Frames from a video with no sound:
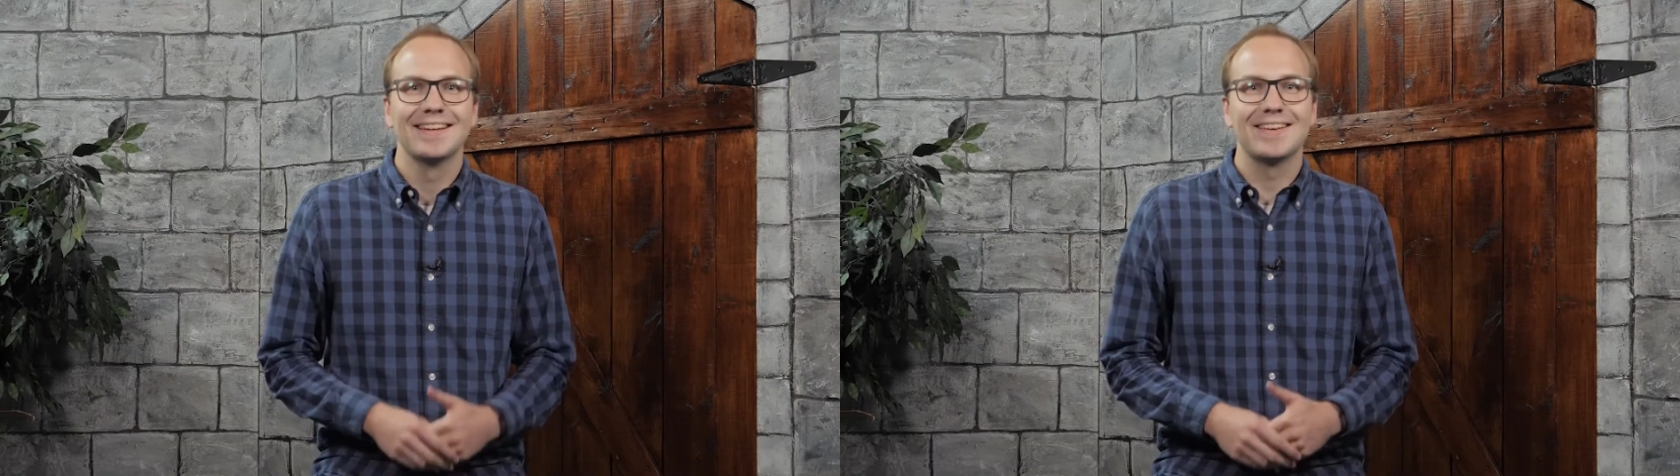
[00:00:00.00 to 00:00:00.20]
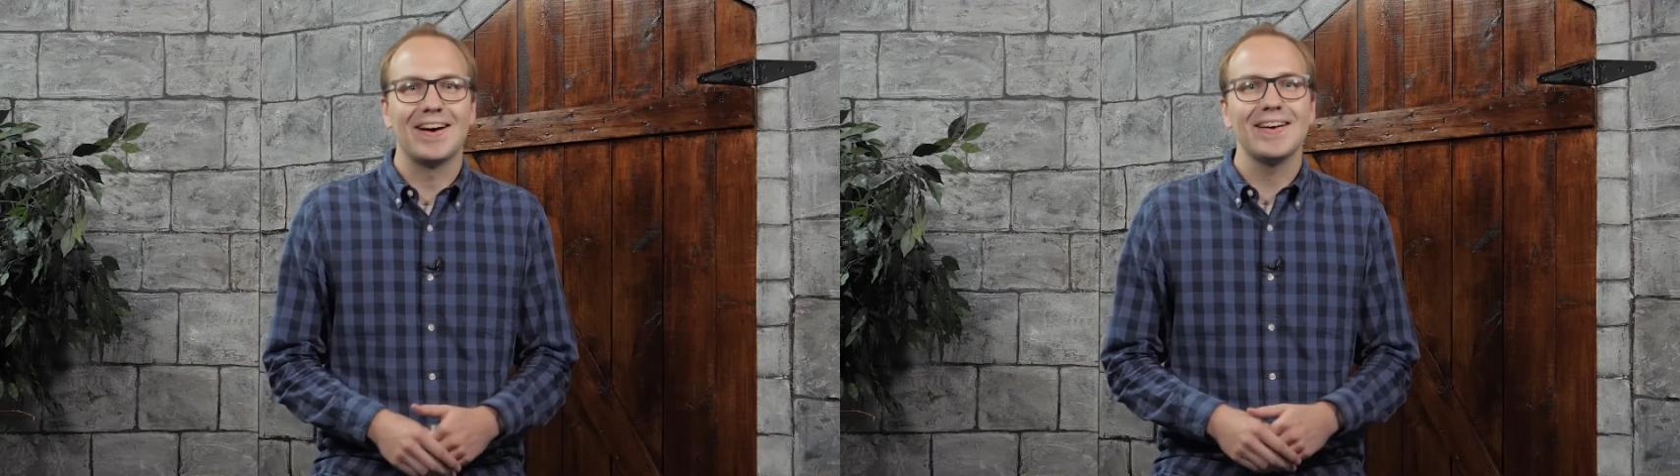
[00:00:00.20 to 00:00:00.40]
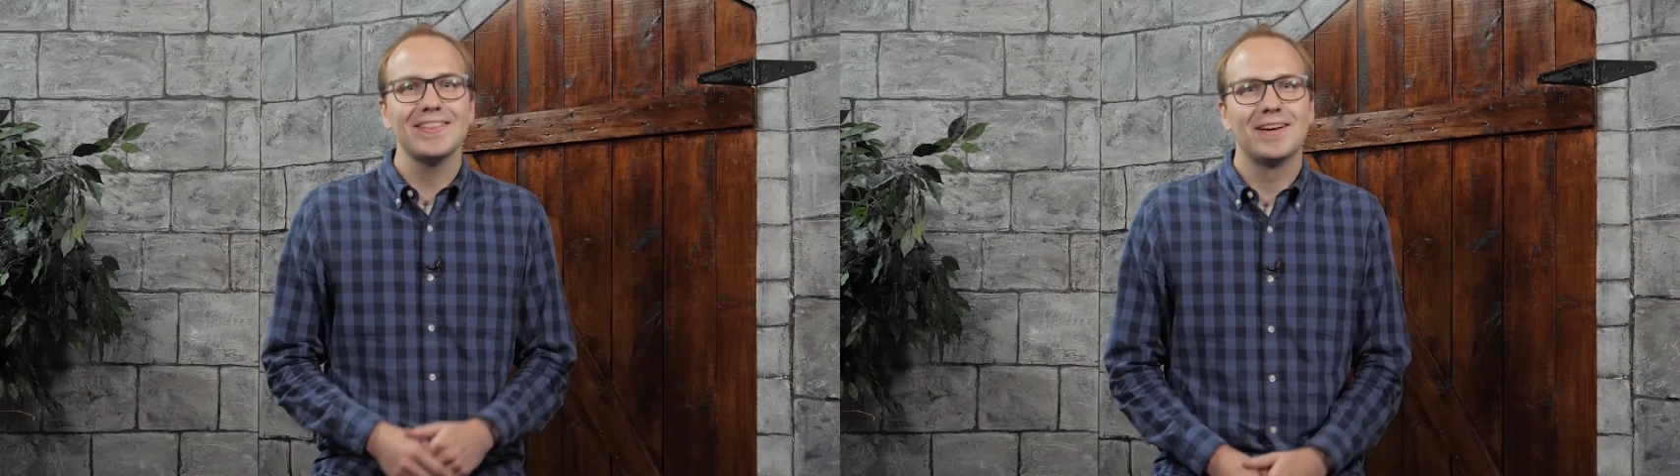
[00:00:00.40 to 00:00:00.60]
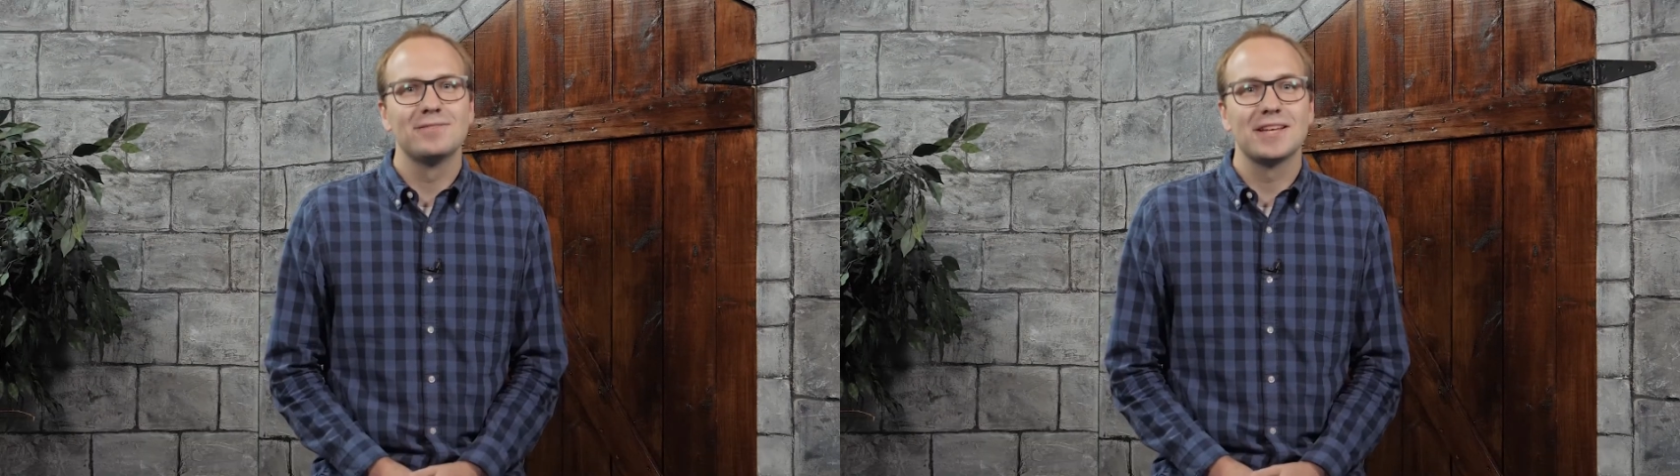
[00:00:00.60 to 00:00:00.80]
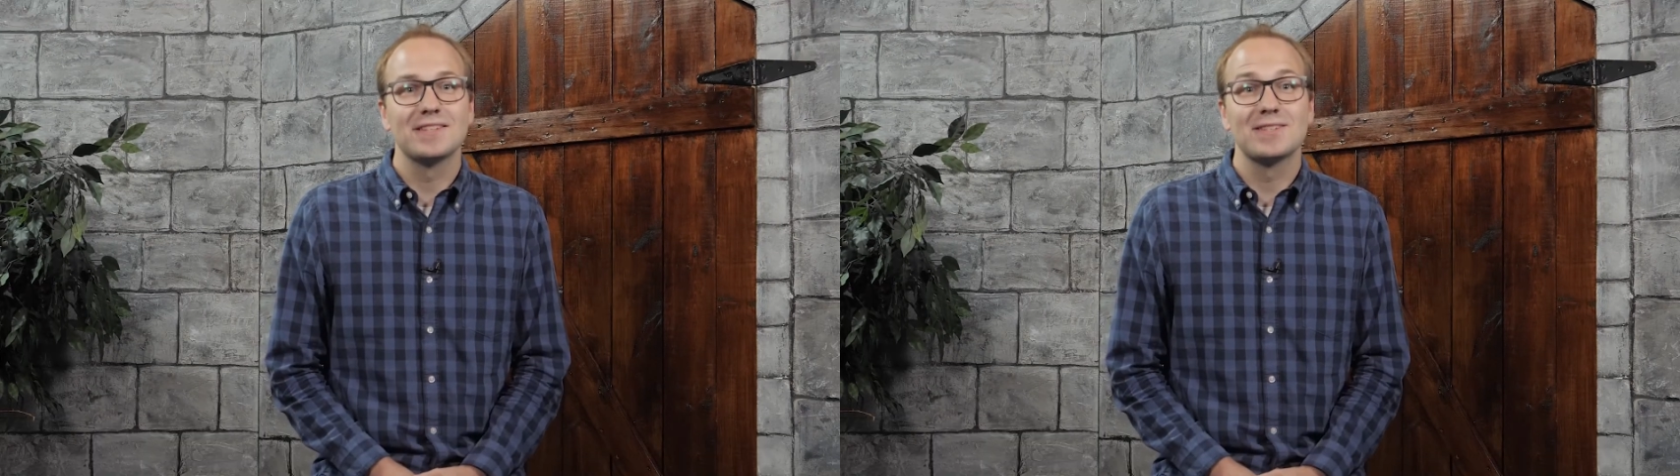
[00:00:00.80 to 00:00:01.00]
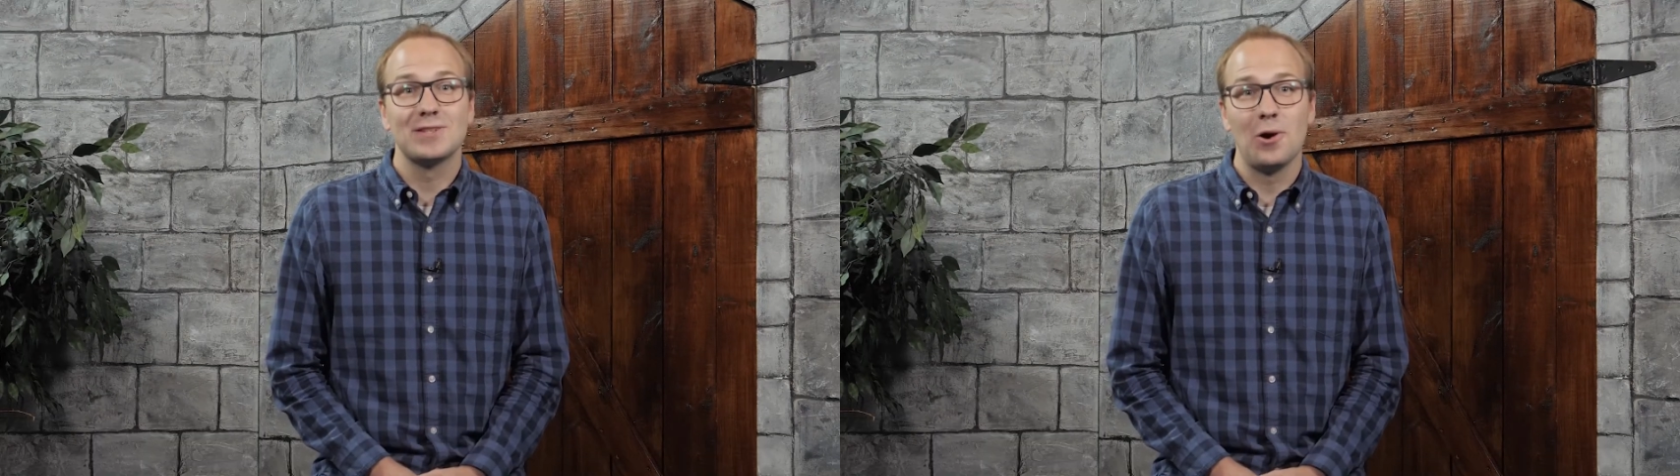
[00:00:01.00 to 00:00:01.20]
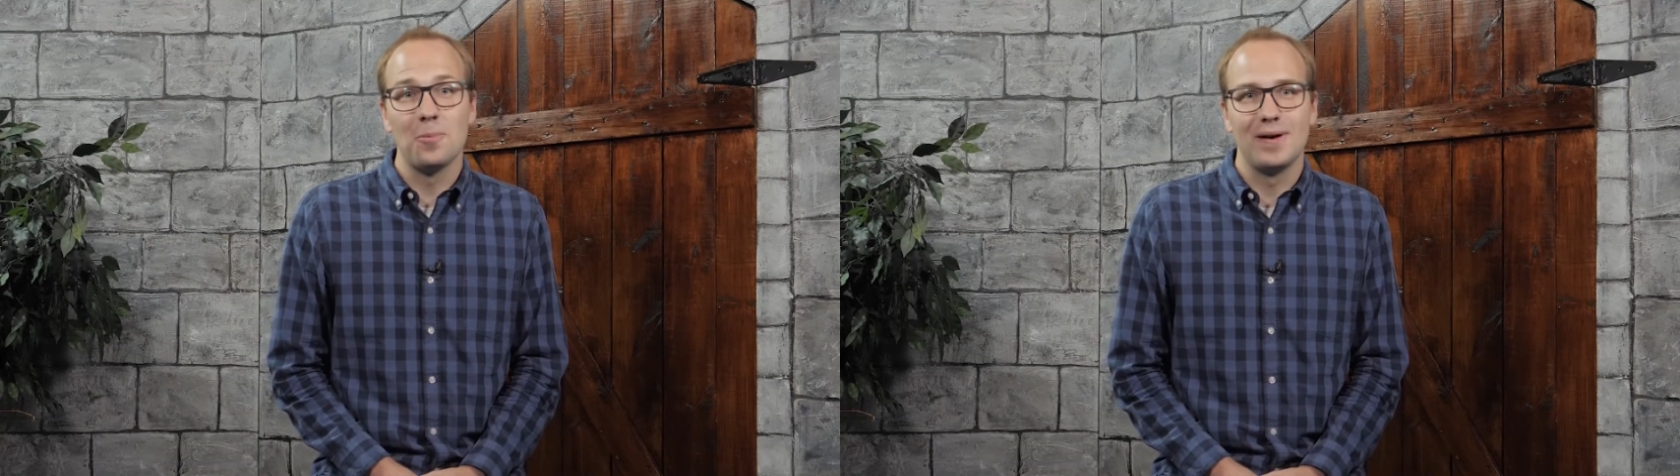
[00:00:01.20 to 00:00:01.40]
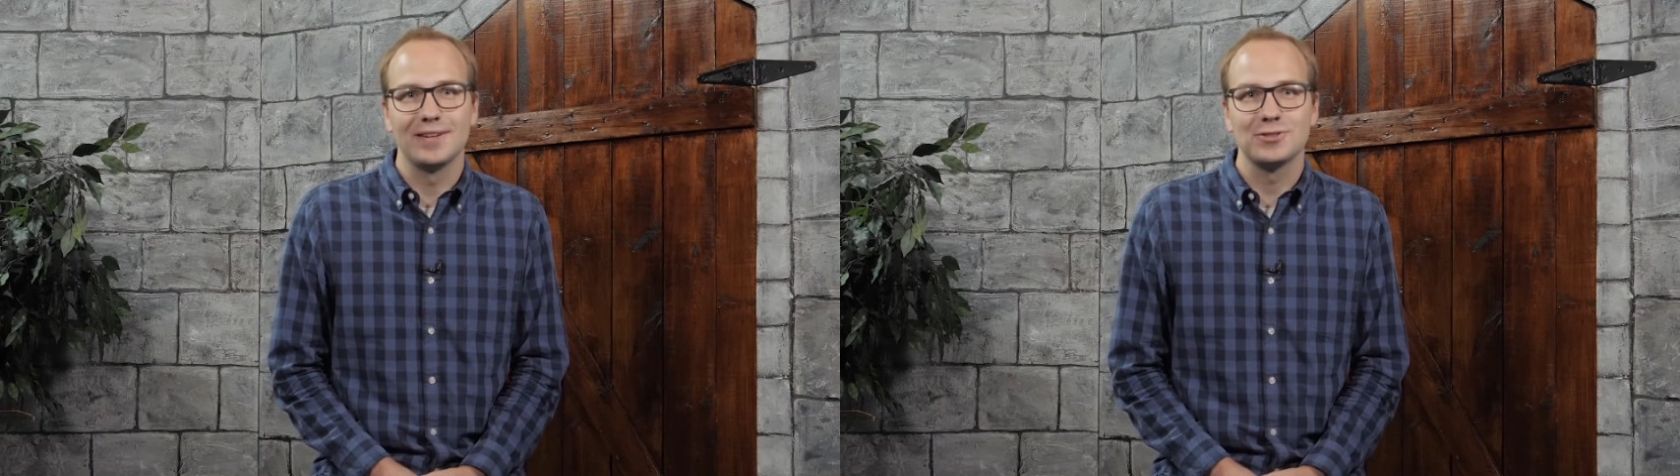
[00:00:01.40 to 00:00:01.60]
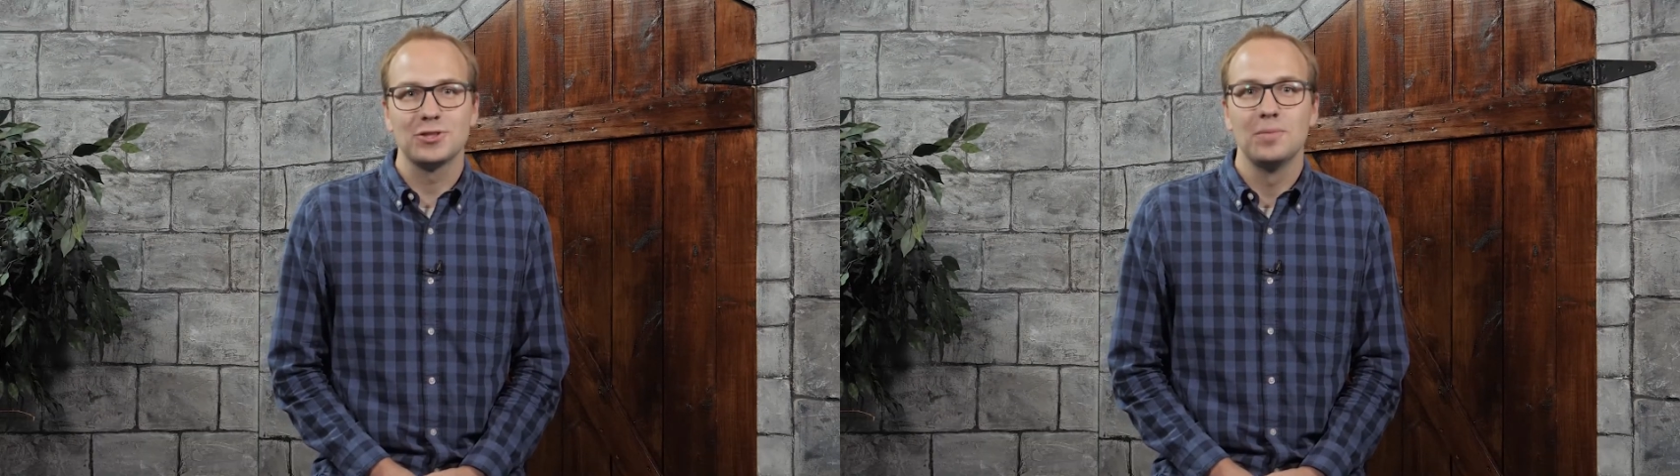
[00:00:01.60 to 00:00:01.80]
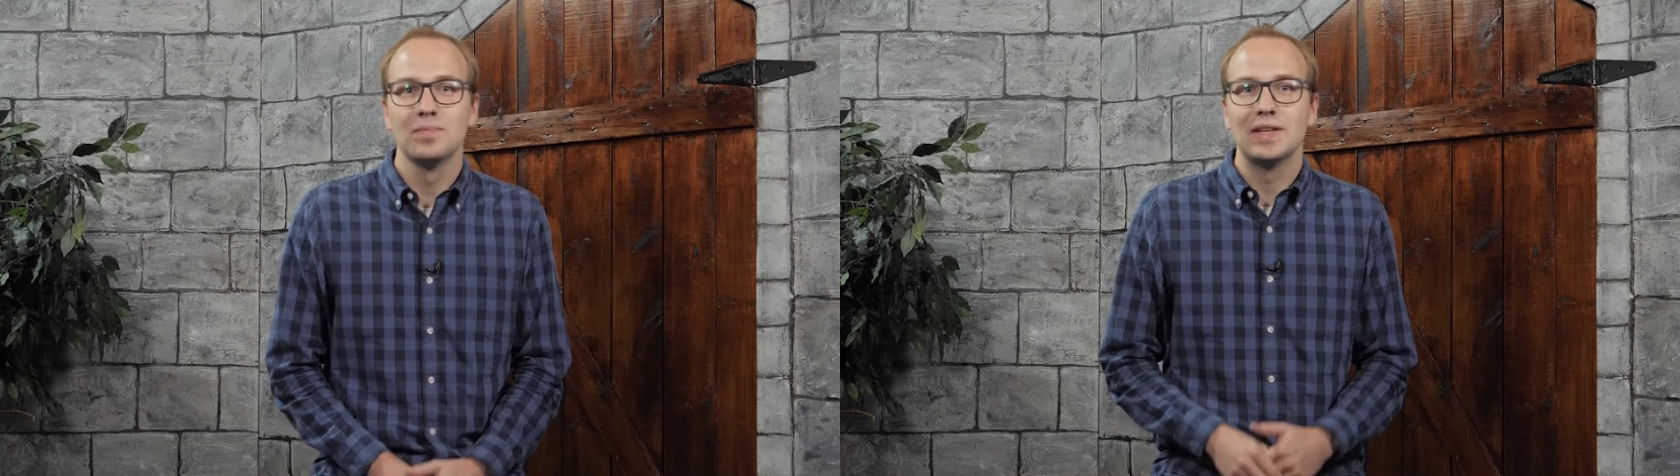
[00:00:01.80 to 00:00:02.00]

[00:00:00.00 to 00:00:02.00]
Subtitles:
God loves us so much.